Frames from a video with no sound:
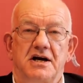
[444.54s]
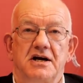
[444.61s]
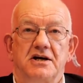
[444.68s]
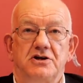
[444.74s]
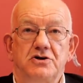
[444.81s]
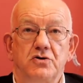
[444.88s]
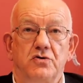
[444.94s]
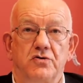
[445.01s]

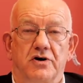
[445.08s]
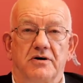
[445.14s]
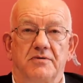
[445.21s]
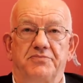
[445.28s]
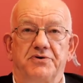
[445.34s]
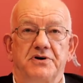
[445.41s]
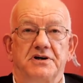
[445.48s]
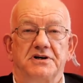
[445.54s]
Europe
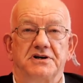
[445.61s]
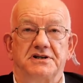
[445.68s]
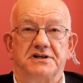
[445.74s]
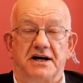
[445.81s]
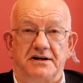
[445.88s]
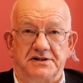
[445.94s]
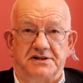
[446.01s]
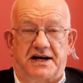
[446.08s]

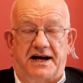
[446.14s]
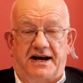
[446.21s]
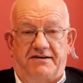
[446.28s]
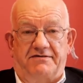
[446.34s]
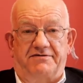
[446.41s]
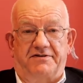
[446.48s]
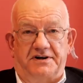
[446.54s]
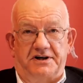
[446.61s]
does
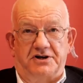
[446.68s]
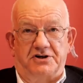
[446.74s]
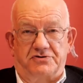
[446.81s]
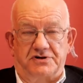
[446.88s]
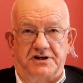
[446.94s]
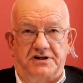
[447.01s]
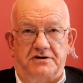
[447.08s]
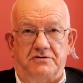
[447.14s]
have an interest
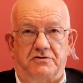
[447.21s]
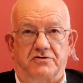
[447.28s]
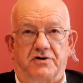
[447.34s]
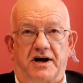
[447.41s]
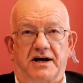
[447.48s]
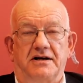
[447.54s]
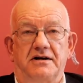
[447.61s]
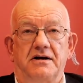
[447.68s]
in the
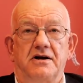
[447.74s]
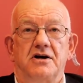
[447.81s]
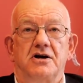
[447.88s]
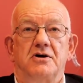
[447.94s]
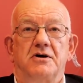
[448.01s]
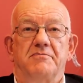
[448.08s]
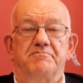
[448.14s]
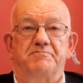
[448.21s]
Ukraine,
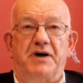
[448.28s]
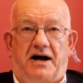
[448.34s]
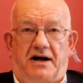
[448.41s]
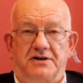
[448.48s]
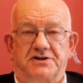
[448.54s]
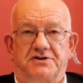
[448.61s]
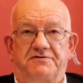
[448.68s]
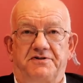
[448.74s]

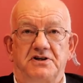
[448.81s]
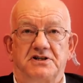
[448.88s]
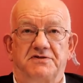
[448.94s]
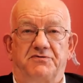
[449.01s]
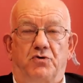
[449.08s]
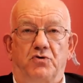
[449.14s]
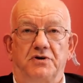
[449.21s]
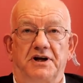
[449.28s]
but first of
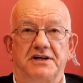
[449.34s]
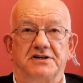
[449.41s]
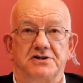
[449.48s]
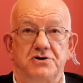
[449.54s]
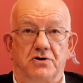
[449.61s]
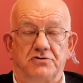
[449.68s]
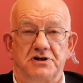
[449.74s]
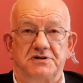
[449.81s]
all, it's
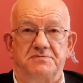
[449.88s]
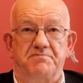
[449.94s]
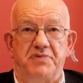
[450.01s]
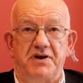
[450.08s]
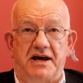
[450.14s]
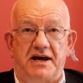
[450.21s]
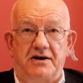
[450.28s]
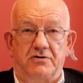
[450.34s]
not as
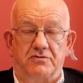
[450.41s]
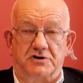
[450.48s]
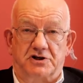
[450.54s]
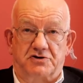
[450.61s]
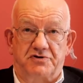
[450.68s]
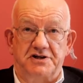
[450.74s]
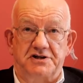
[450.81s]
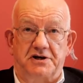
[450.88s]
big or as
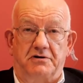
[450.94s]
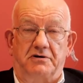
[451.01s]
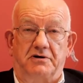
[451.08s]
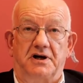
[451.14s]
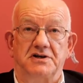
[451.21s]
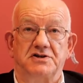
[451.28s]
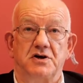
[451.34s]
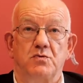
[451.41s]
critical
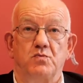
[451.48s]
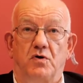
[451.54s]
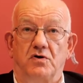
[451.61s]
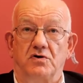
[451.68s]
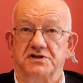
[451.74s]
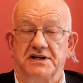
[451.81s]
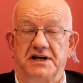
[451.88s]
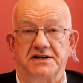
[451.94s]
as it
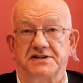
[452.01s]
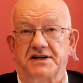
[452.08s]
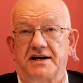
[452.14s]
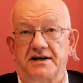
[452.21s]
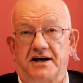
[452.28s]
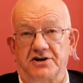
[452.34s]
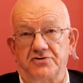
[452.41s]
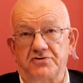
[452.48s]
was, let's say,
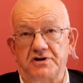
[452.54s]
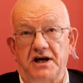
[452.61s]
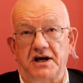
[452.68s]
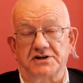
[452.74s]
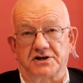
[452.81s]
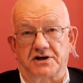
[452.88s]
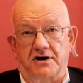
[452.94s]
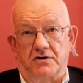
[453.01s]
100 years
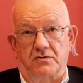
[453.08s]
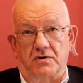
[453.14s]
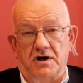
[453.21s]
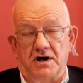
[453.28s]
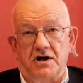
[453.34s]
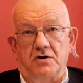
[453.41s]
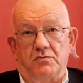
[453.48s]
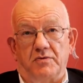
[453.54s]
ago,
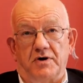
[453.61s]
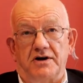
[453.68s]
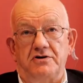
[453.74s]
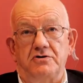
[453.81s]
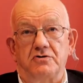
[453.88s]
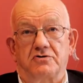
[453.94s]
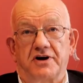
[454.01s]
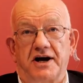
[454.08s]
when
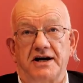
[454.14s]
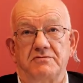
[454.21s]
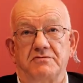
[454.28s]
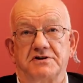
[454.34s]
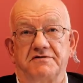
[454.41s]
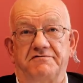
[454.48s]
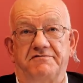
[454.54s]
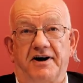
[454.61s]
Ukraine was
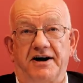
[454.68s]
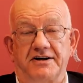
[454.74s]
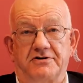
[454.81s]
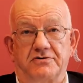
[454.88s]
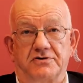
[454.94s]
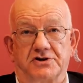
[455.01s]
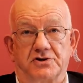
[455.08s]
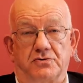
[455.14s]
a vital
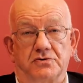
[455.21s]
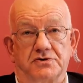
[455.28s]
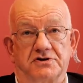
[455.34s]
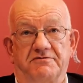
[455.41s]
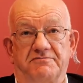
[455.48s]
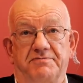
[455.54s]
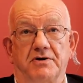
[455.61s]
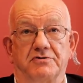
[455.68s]
source
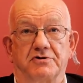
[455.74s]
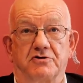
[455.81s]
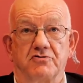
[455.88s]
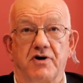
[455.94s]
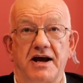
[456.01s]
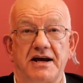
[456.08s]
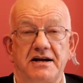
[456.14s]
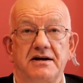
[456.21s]
of both
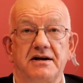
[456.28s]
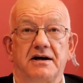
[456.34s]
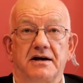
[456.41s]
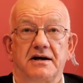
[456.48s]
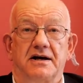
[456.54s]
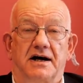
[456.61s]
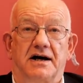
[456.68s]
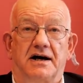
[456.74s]
grain
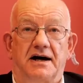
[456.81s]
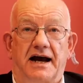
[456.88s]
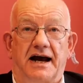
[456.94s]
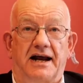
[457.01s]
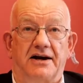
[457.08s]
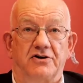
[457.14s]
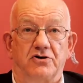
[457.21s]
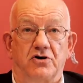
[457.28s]

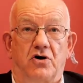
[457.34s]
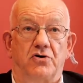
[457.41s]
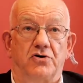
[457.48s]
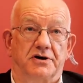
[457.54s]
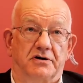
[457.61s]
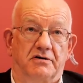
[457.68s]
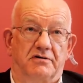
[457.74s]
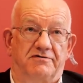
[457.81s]
and
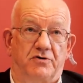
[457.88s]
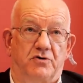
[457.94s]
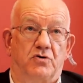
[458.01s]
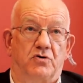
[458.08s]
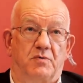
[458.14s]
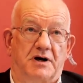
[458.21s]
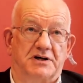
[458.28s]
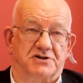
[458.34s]
oil for
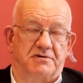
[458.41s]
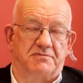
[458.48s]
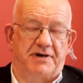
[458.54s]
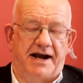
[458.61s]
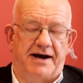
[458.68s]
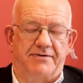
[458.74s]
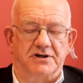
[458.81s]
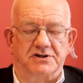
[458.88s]
Western
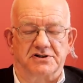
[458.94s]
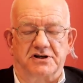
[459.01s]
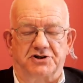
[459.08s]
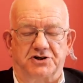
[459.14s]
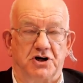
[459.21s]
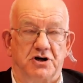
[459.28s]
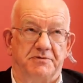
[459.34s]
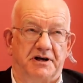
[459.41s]
powers,
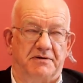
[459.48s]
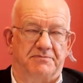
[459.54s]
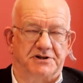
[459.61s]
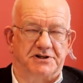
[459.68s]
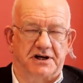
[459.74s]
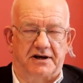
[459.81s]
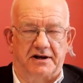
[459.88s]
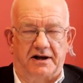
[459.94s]
Germany in
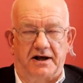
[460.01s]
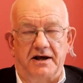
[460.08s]
particular.